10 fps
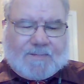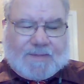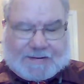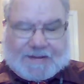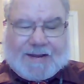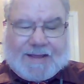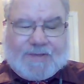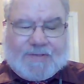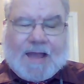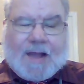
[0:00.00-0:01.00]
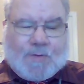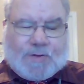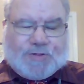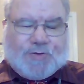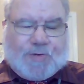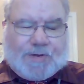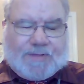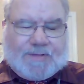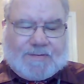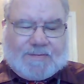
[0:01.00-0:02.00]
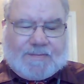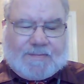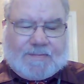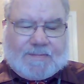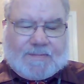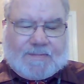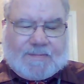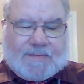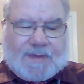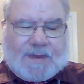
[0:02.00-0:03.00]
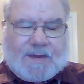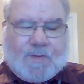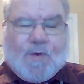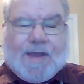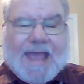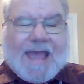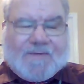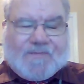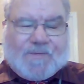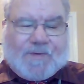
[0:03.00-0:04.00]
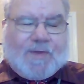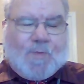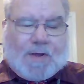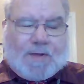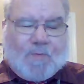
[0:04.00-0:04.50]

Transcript: But it is our choice. We have free will.